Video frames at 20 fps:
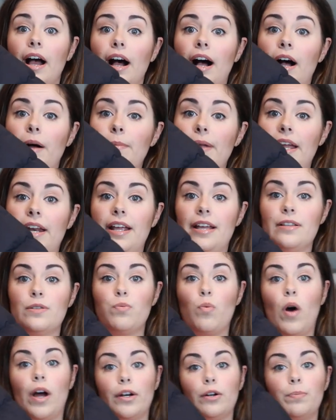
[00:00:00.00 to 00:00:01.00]
Um, it
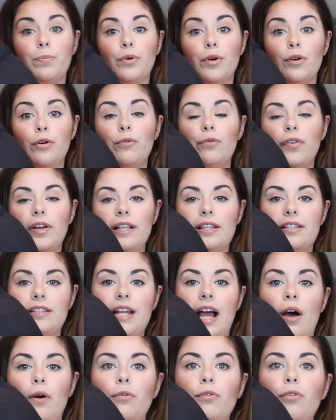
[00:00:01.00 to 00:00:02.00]
is waterproof, it's
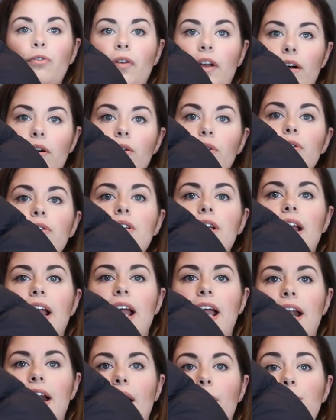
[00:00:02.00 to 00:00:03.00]
down-filled,
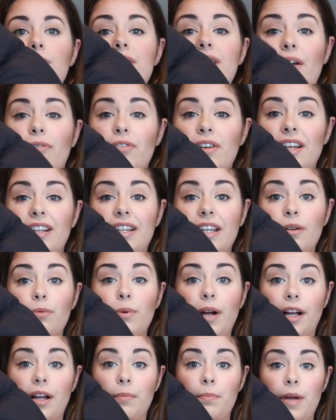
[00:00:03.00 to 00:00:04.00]
and I definitely
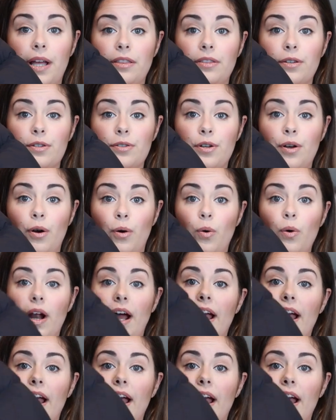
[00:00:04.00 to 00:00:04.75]
recommend this coat.